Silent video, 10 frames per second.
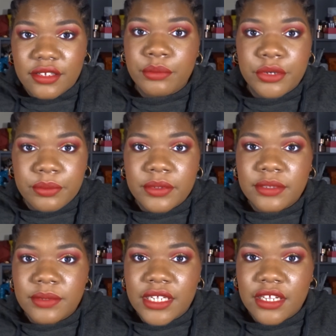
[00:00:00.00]
purple
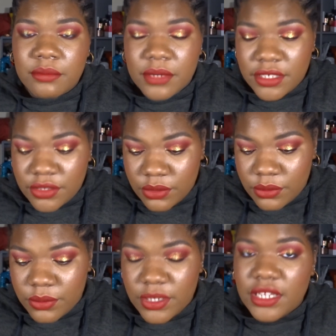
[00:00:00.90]
lipstick on me,
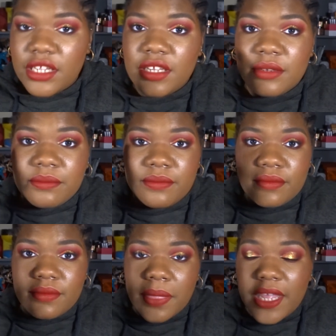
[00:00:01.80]
so
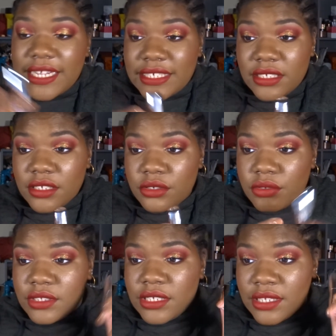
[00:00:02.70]
I still
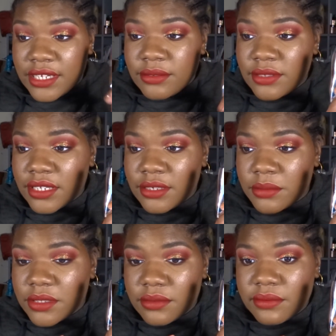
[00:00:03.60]
used it 9
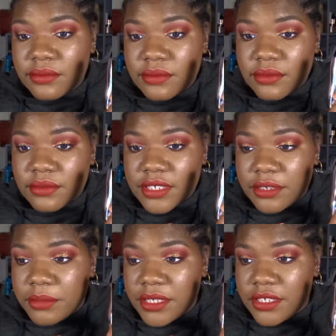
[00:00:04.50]
times. I
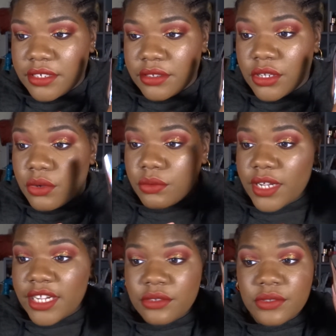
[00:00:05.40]
mean, no,
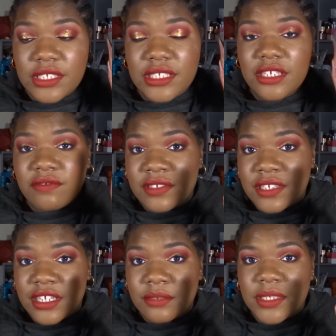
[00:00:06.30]
I used it 7
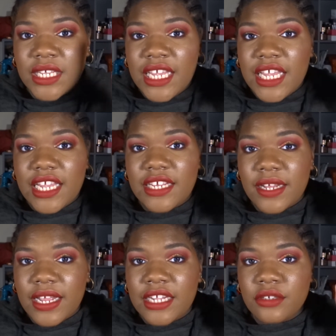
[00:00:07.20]
times,
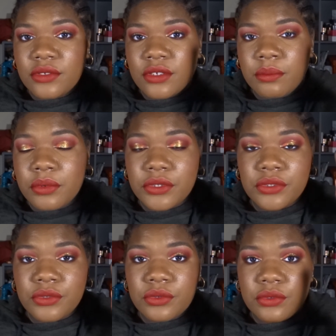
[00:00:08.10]
and I used a
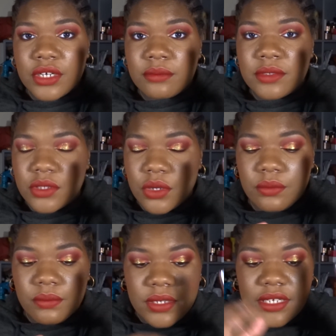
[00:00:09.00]
0.2 grams, so
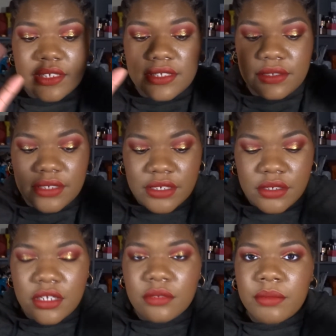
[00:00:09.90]
still
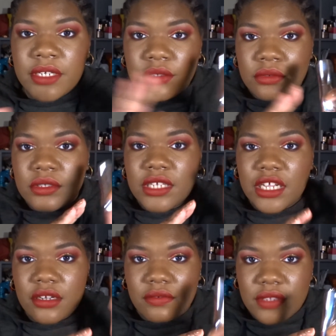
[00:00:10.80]
got my use
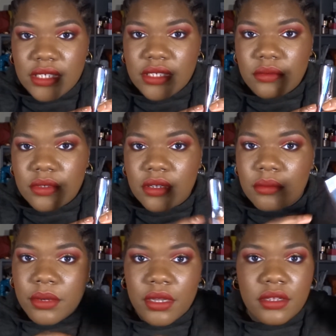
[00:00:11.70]
out of this one,
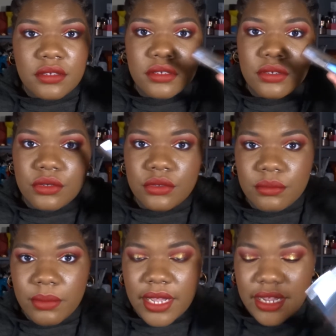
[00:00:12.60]
but
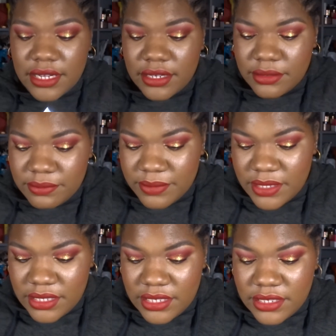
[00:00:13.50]
goodbye,
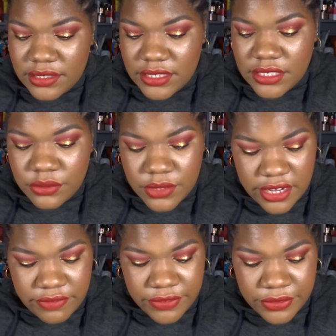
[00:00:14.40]
see you
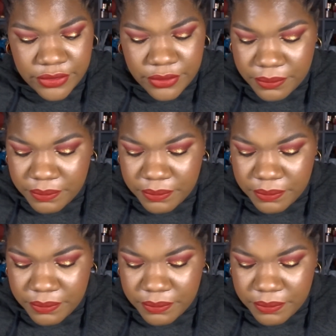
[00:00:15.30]
never.